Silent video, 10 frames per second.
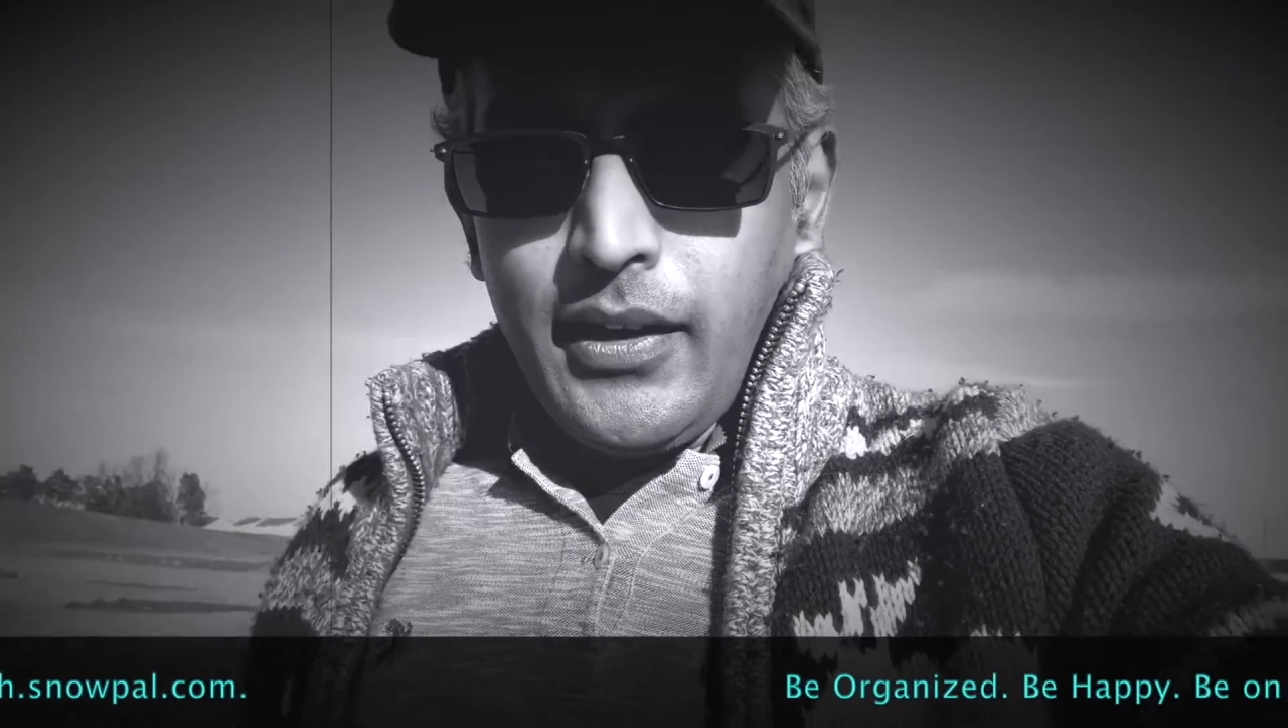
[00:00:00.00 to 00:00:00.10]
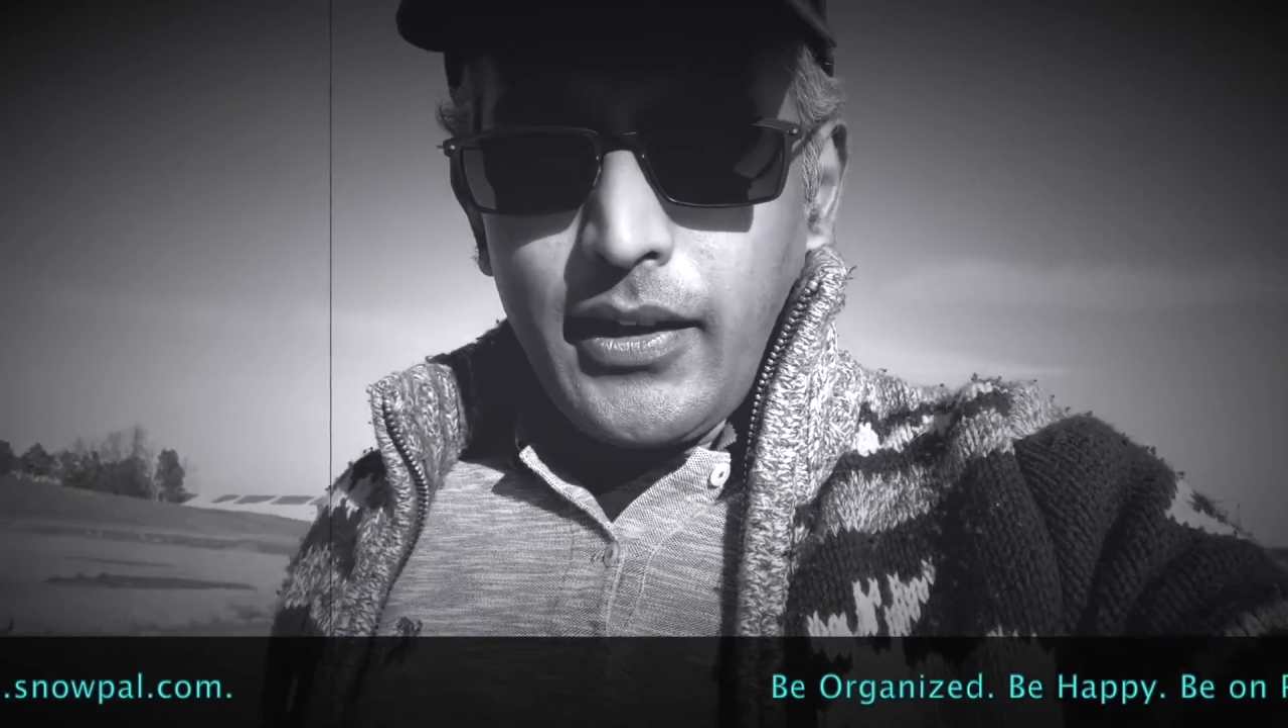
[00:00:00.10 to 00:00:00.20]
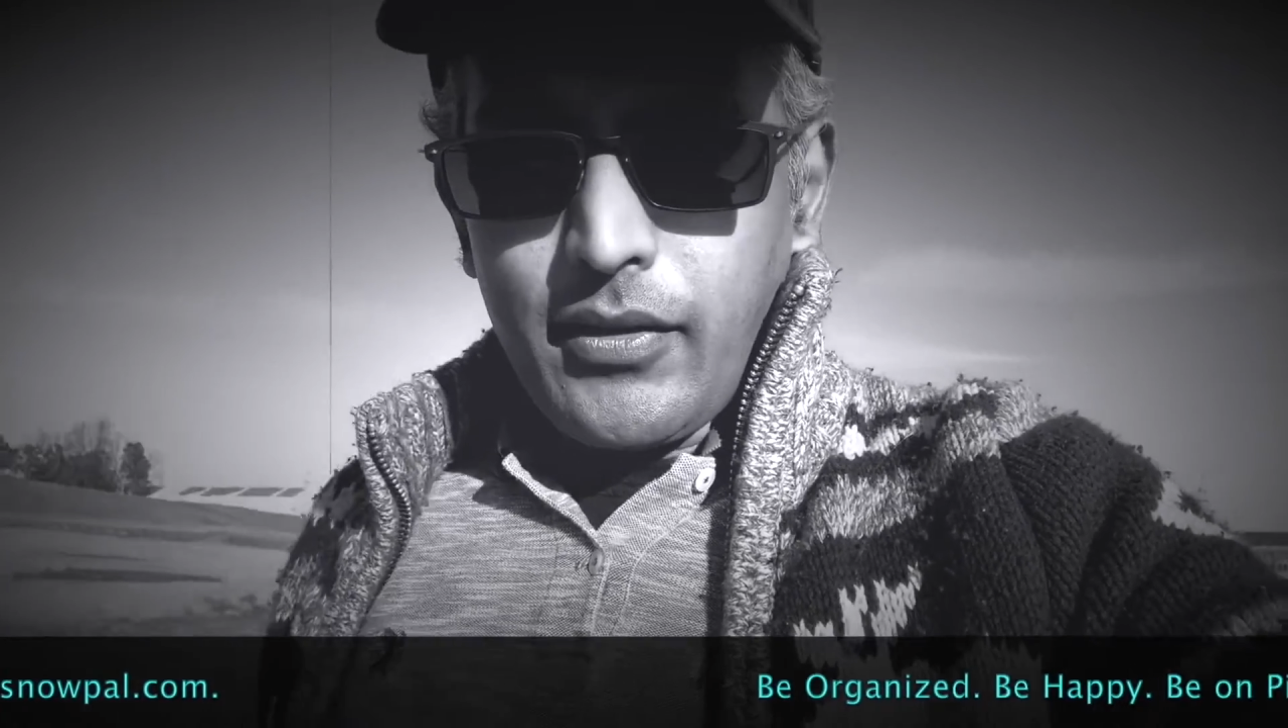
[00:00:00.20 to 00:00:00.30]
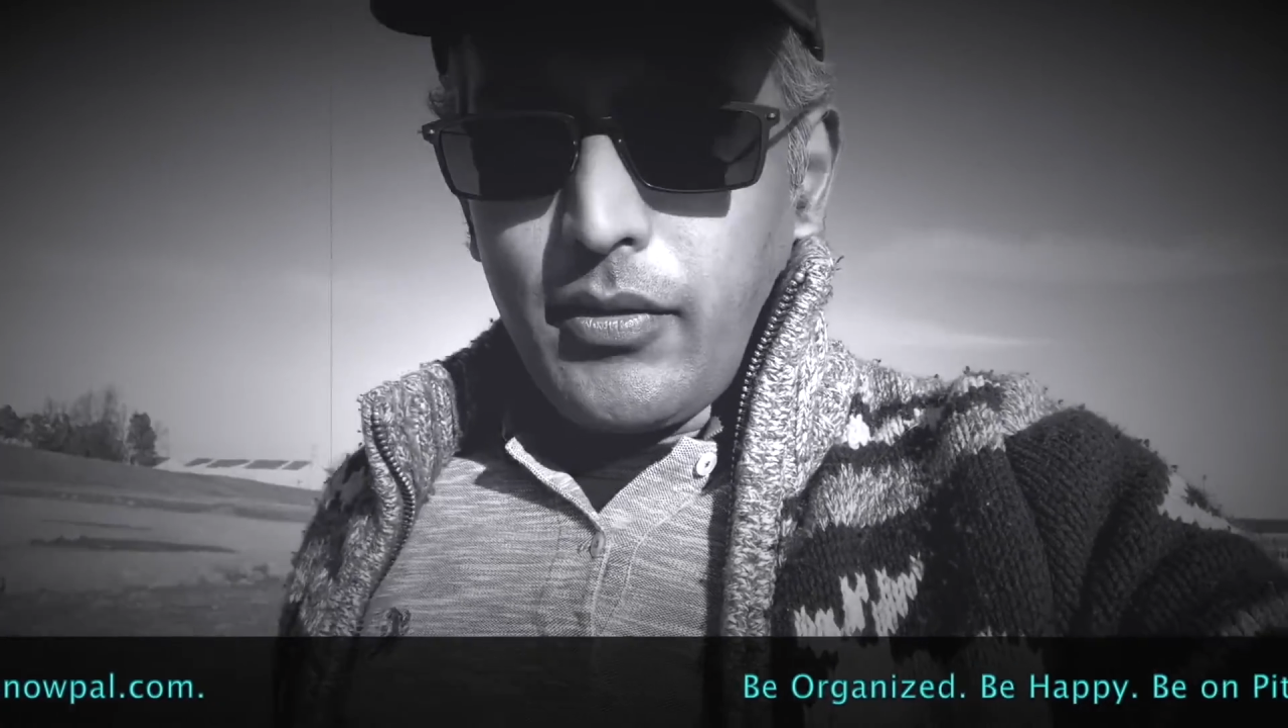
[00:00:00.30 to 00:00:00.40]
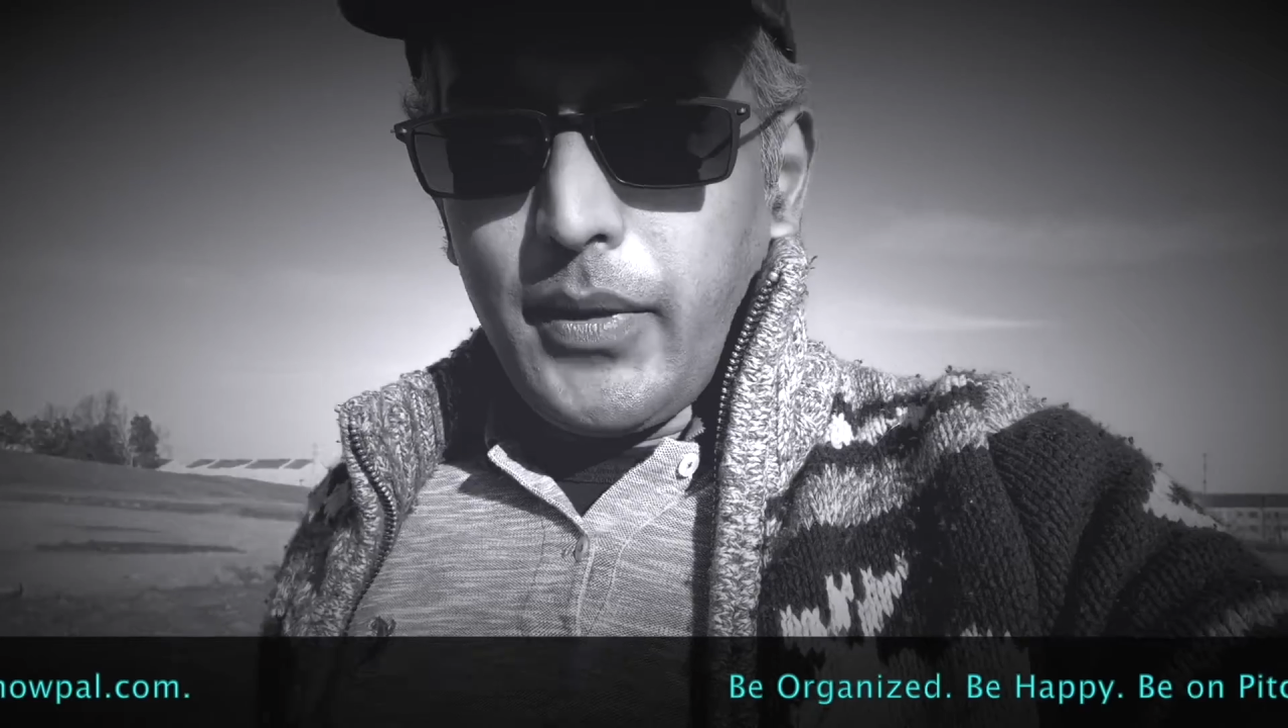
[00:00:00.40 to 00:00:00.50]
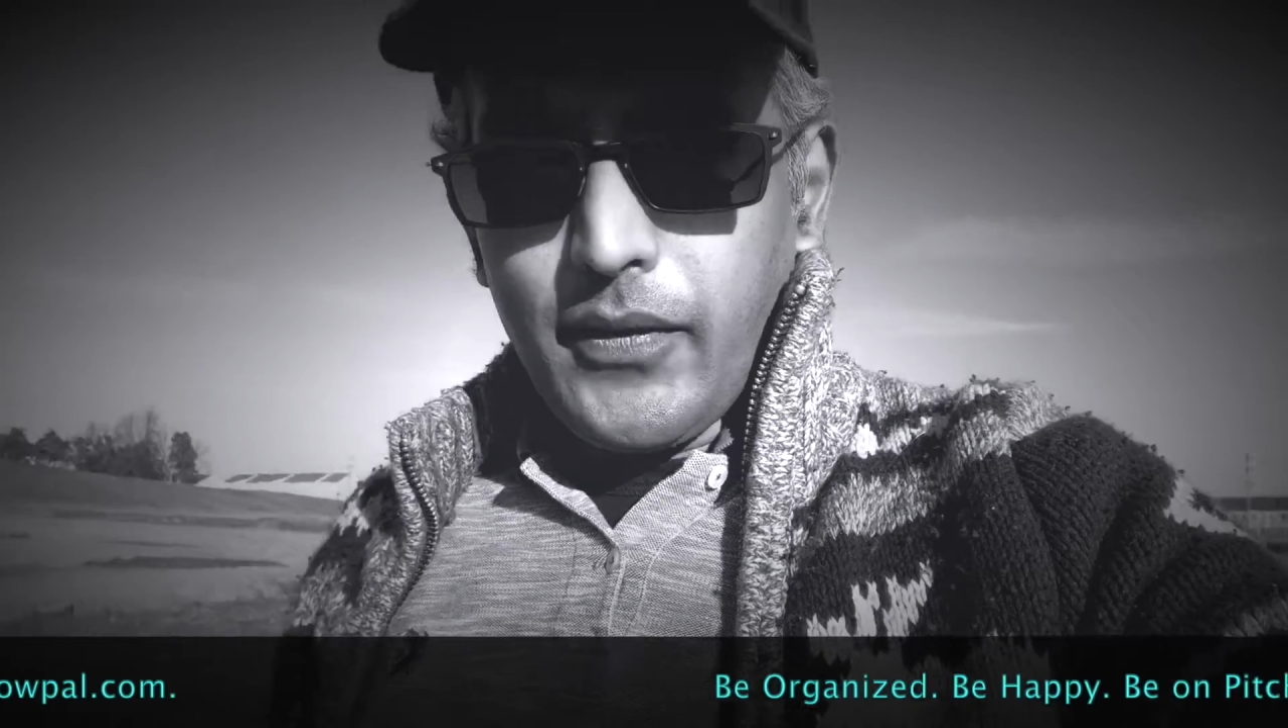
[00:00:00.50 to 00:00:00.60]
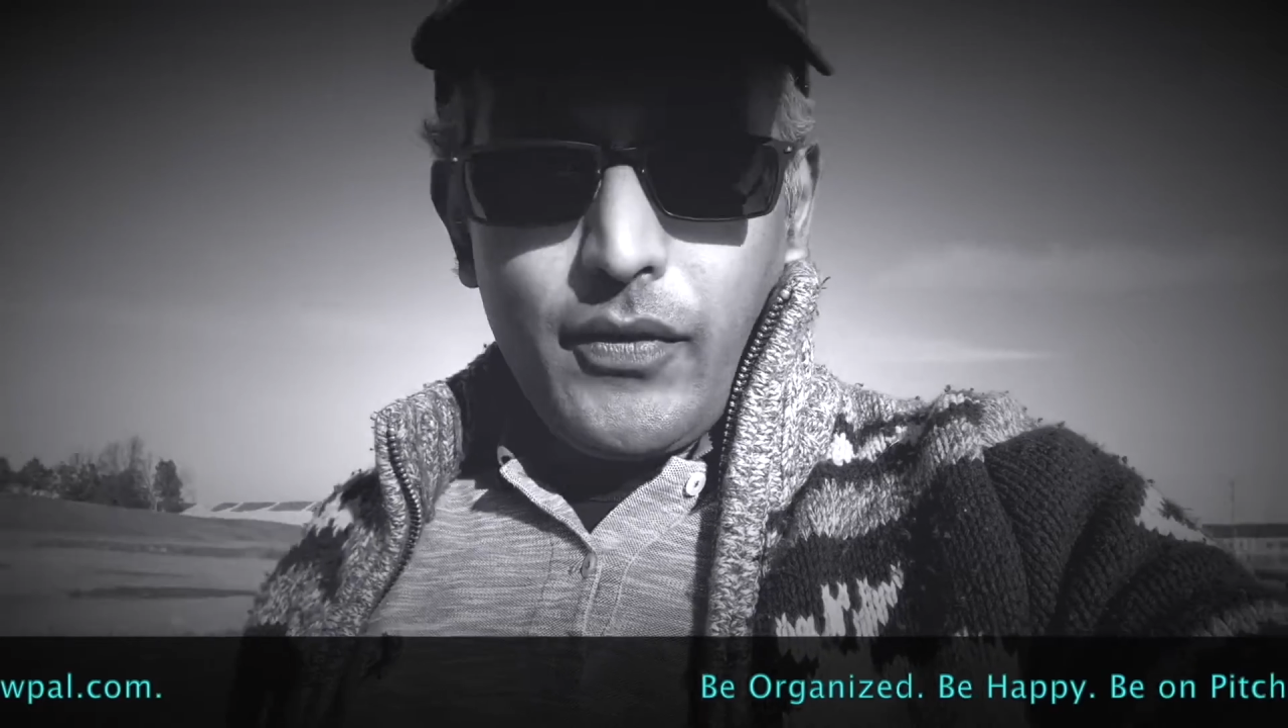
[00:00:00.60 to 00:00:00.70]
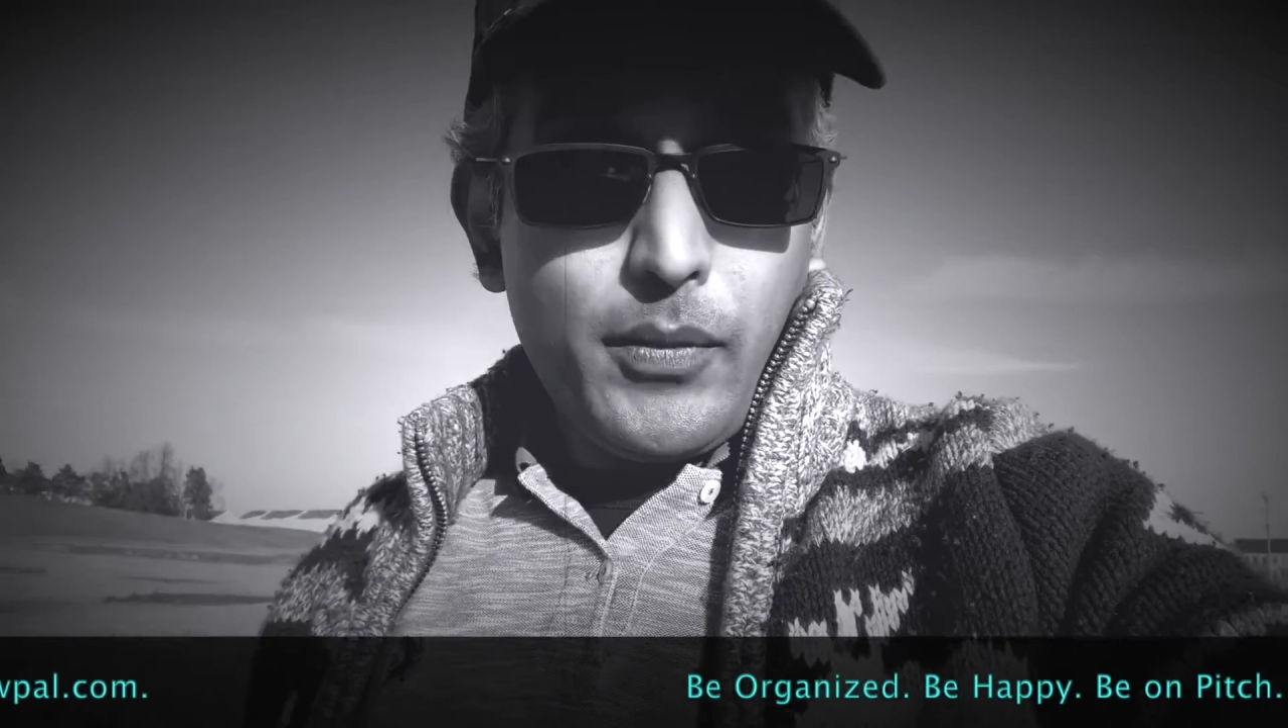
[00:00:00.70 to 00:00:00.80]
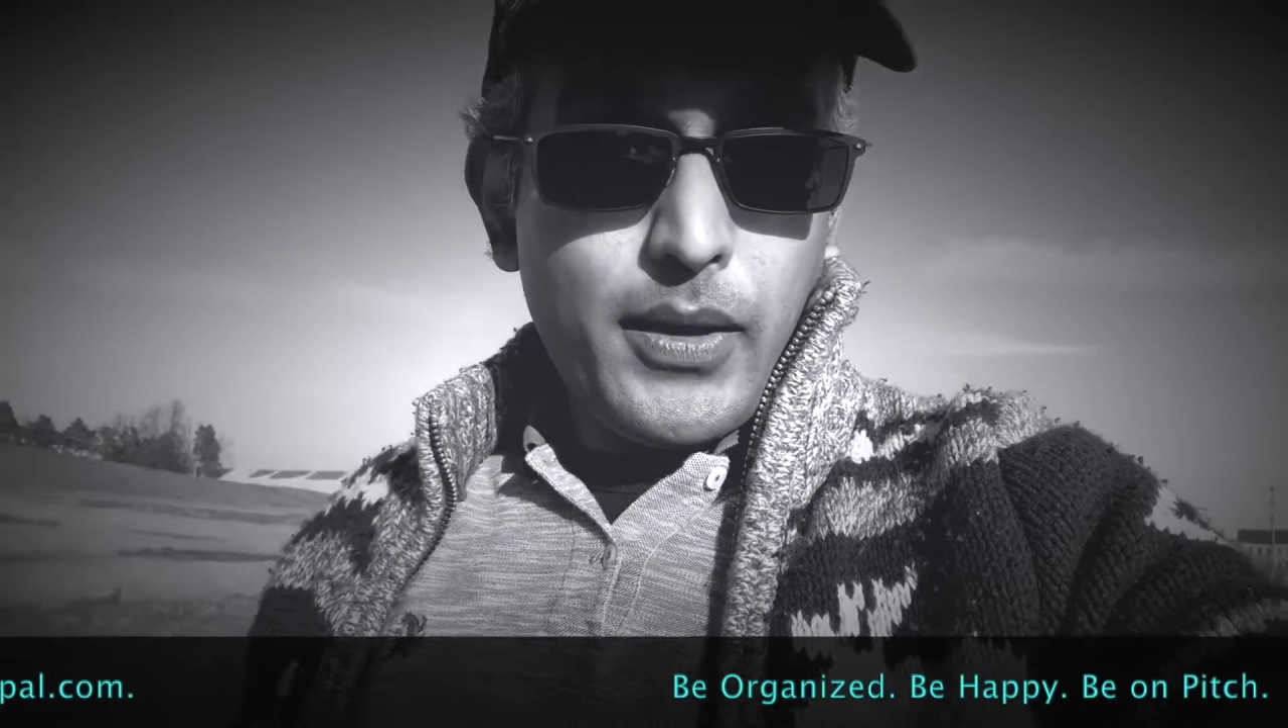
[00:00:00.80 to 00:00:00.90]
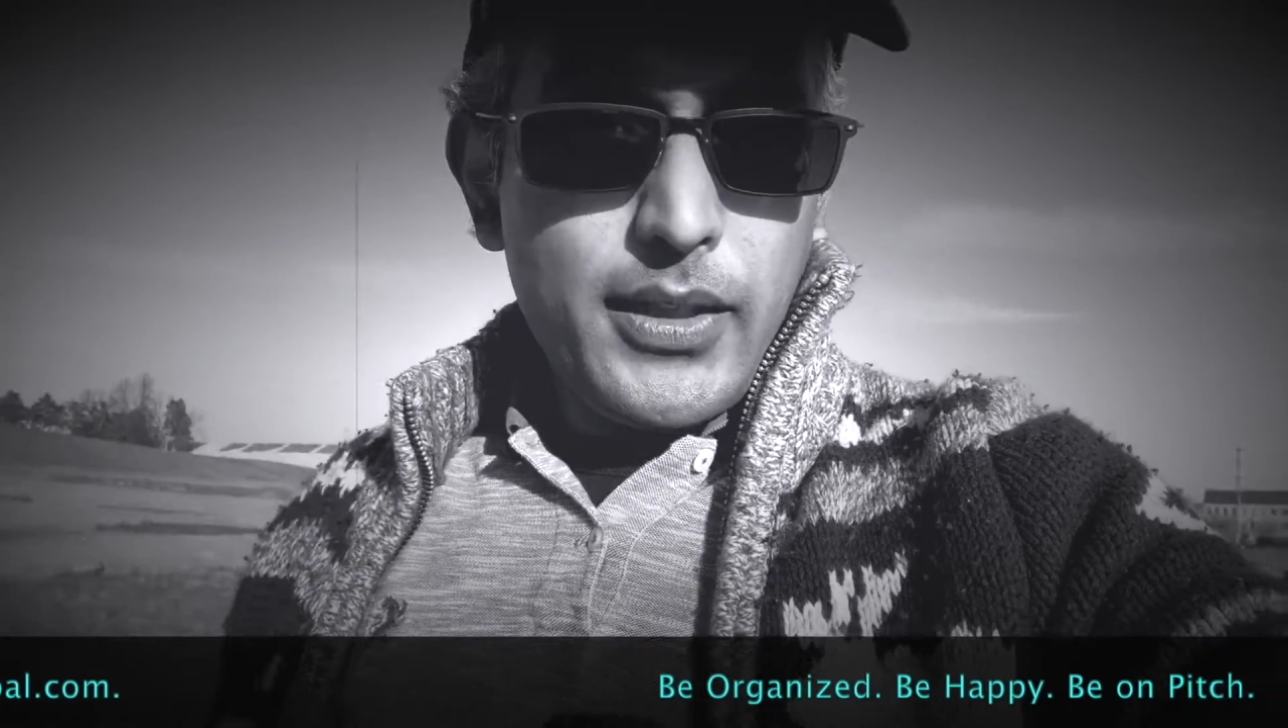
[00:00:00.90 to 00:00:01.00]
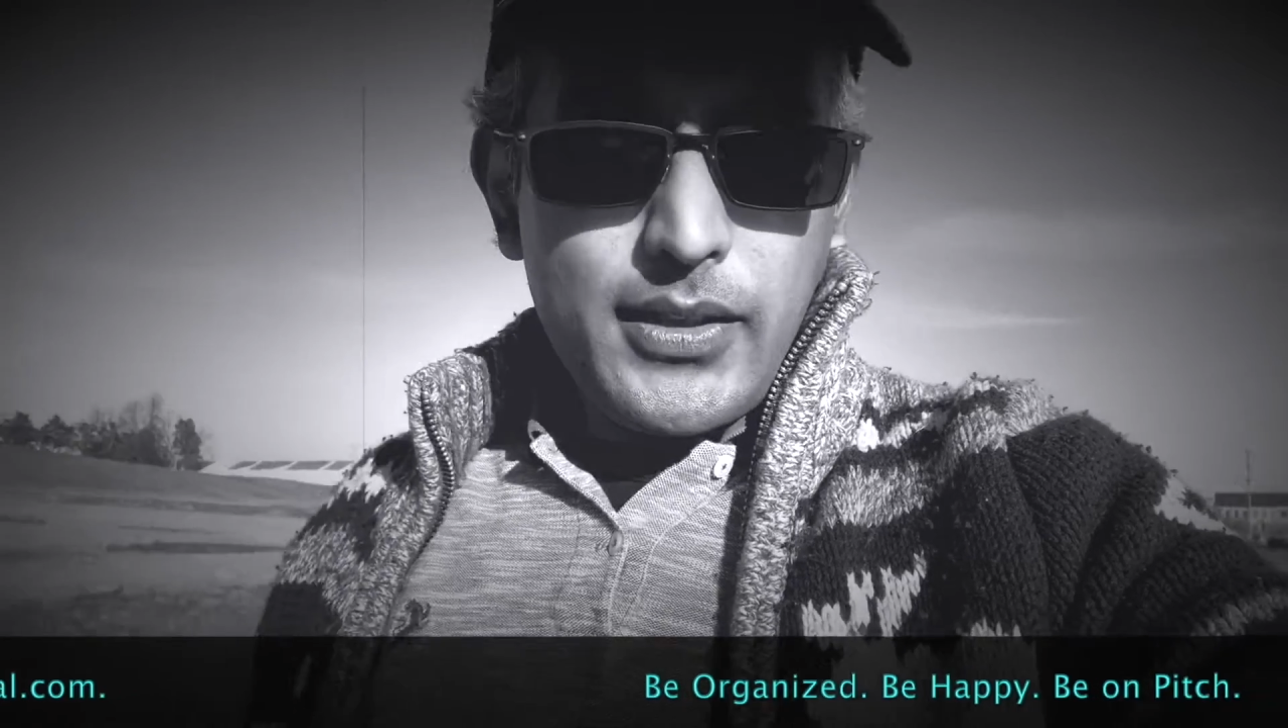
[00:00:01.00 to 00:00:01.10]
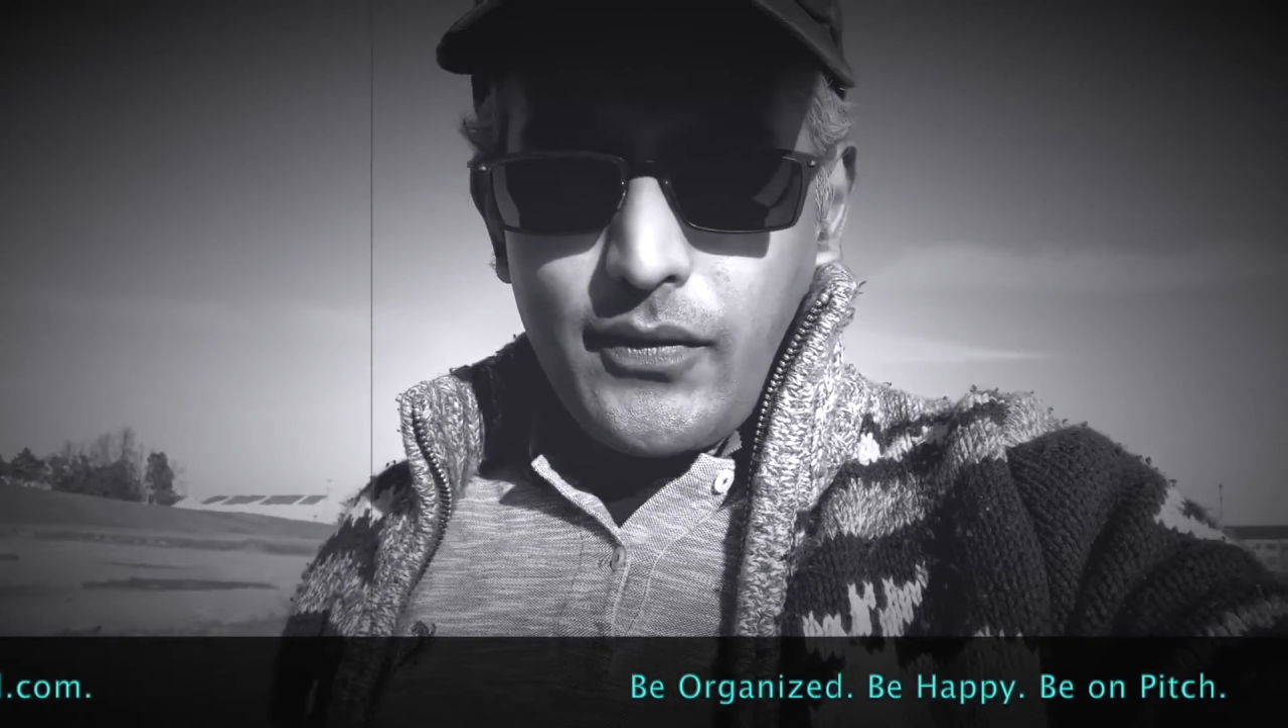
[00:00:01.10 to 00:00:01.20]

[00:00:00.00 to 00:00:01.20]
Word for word: it could be a few minutes,